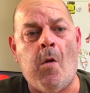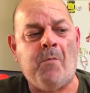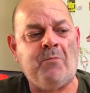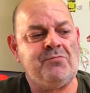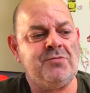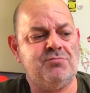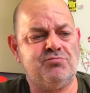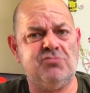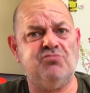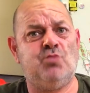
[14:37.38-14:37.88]

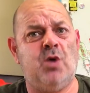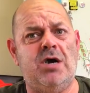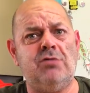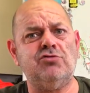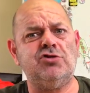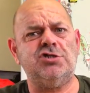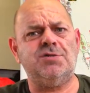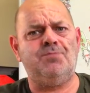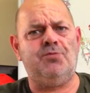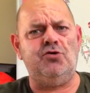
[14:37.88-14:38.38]
appealing. Well,
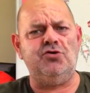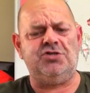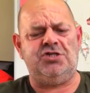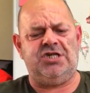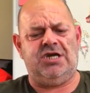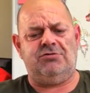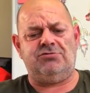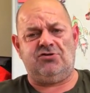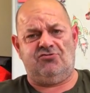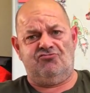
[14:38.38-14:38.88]
disappointing
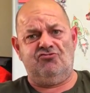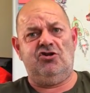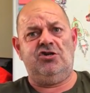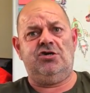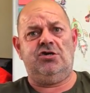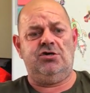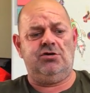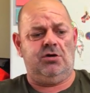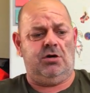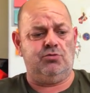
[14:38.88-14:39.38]
now, because I was really
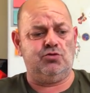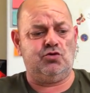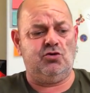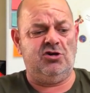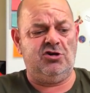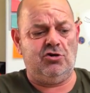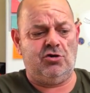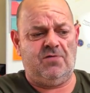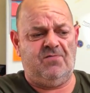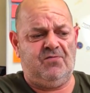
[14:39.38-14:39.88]

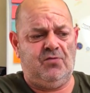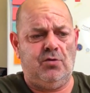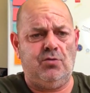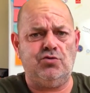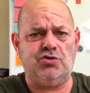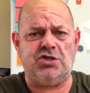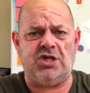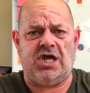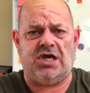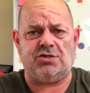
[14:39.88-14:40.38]
looking forward
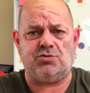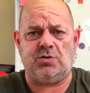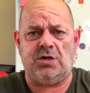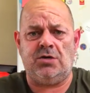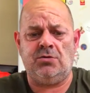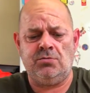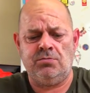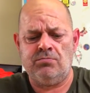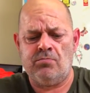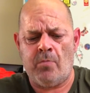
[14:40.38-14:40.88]
to that as well.
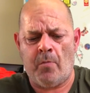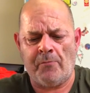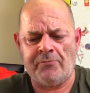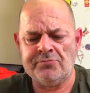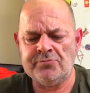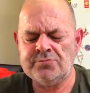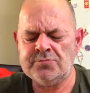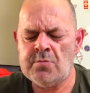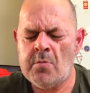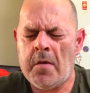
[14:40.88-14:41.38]

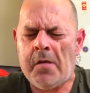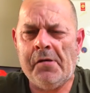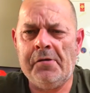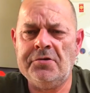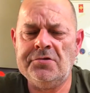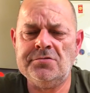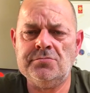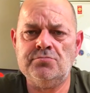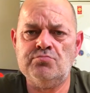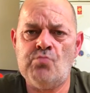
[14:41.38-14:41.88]

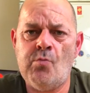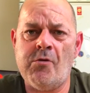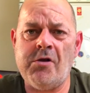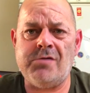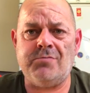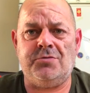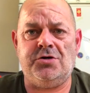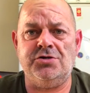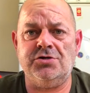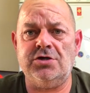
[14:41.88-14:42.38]
Well,
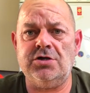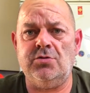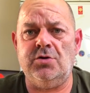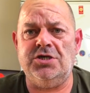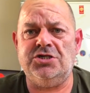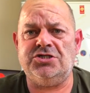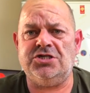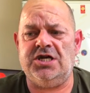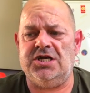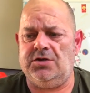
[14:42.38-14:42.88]
I'm not going to
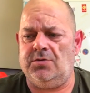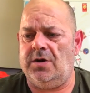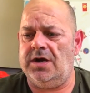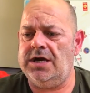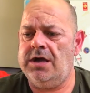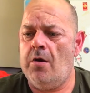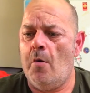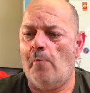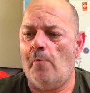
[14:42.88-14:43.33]
eat it anyway.